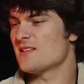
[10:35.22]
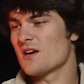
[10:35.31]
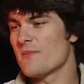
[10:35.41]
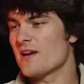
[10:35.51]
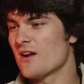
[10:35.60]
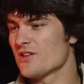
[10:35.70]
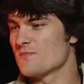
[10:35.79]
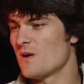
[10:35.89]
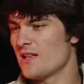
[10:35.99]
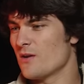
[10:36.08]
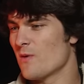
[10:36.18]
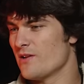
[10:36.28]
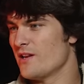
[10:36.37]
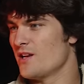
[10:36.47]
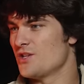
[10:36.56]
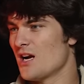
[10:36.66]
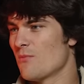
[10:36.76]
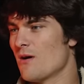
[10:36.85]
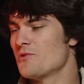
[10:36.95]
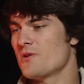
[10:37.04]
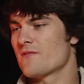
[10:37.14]
they start making all this money. Like, why do you need a job?
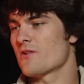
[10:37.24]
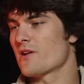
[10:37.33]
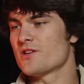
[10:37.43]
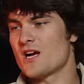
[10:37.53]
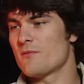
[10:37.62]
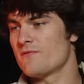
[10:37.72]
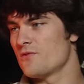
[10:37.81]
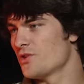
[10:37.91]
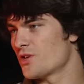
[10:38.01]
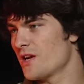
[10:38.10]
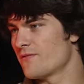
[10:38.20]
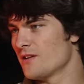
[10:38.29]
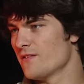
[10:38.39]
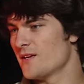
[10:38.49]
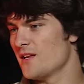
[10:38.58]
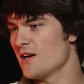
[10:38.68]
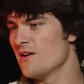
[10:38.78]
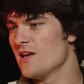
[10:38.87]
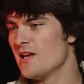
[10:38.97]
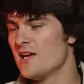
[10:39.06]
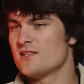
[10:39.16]
Why would you ever go get a job if you can trade for a living, you know?
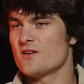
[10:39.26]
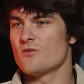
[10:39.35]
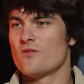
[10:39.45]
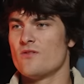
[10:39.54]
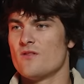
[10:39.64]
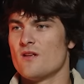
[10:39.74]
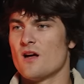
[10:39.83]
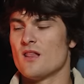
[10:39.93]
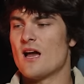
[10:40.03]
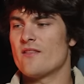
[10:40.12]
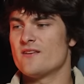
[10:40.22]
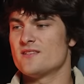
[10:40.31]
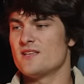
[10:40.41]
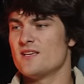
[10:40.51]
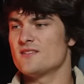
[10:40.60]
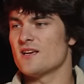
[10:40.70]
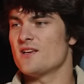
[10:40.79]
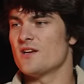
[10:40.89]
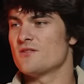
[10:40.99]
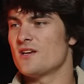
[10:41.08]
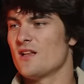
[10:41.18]
And so a lot of these things, like,
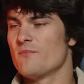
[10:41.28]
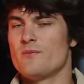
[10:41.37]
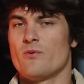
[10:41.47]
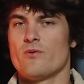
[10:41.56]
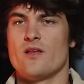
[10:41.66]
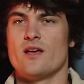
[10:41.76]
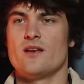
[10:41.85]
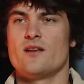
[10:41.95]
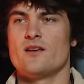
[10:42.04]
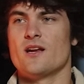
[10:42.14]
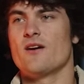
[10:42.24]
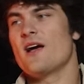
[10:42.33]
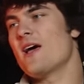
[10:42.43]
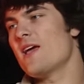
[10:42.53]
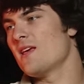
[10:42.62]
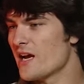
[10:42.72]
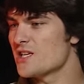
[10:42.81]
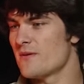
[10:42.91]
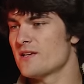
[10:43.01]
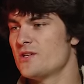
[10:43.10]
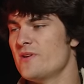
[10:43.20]
you know, telling people that, you know, hey, cash
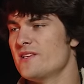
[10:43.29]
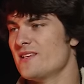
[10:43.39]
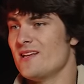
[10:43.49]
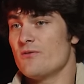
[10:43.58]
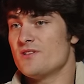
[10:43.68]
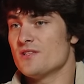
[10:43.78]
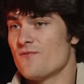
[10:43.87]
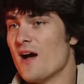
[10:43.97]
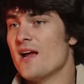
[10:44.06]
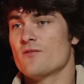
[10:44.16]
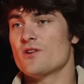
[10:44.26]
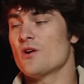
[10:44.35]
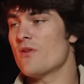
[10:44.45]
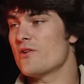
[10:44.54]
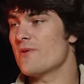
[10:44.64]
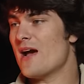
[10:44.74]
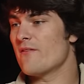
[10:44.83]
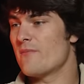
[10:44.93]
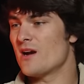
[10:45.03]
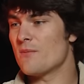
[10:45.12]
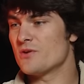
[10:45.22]
in my two weeks, which is fine. You know, whether you have
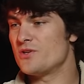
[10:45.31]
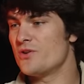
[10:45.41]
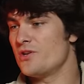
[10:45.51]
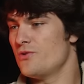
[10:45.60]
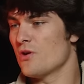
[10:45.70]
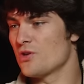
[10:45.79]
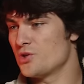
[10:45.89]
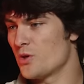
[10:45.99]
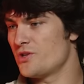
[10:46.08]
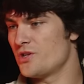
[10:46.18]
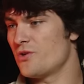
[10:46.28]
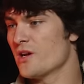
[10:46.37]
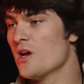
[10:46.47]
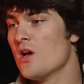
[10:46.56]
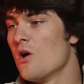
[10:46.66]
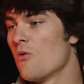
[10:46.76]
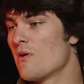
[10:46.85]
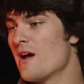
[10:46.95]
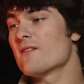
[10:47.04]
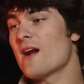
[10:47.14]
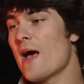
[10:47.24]
a better opportunity, you don't enjoy what you're doing,
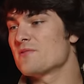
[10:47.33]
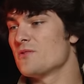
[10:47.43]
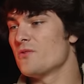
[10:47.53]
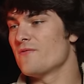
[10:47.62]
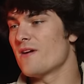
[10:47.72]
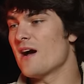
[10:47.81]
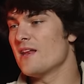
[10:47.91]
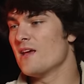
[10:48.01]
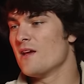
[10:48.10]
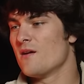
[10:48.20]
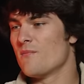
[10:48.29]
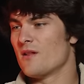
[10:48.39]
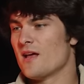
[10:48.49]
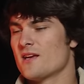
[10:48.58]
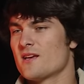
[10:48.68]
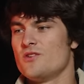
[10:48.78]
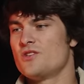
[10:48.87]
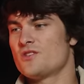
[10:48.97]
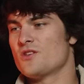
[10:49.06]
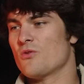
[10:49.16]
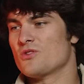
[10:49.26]
whatever, absolutely fine. But like, you
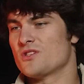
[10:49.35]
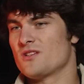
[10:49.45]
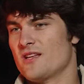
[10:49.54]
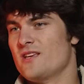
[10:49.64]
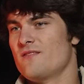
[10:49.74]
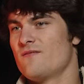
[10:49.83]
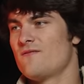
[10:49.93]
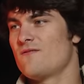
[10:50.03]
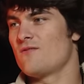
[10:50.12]
just don't just leave,